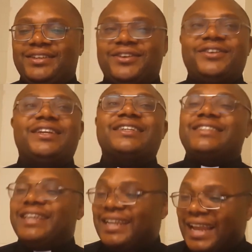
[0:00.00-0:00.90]
others
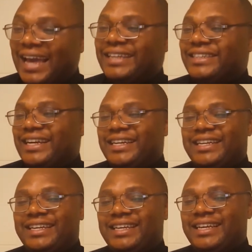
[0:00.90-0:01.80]
say Elijah,
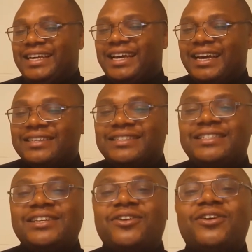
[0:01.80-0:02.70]
and
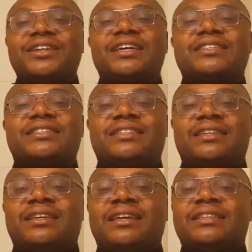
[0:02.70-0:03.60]
still others
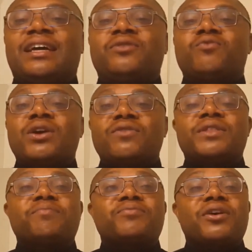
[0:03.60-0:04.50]
that one of
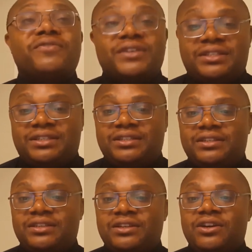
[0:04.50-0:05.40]
the prophets
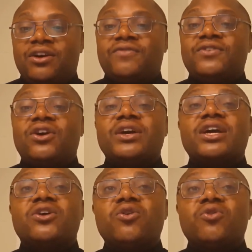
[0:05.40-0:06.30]
of long
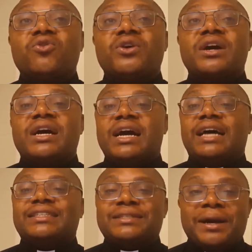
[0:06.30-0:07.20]
ago
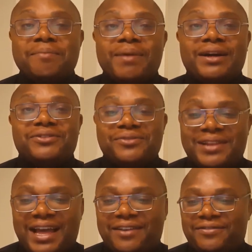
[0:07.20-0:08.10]
has come back to
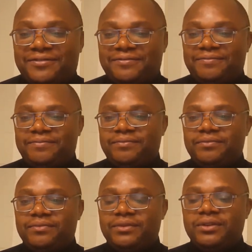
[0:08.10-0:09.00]
life.
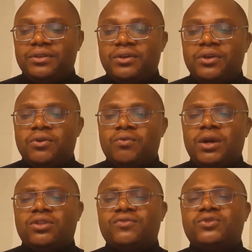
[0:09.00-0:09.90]

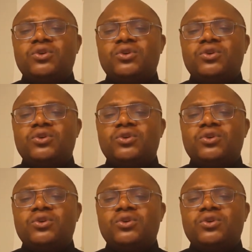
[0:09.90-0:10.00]
What of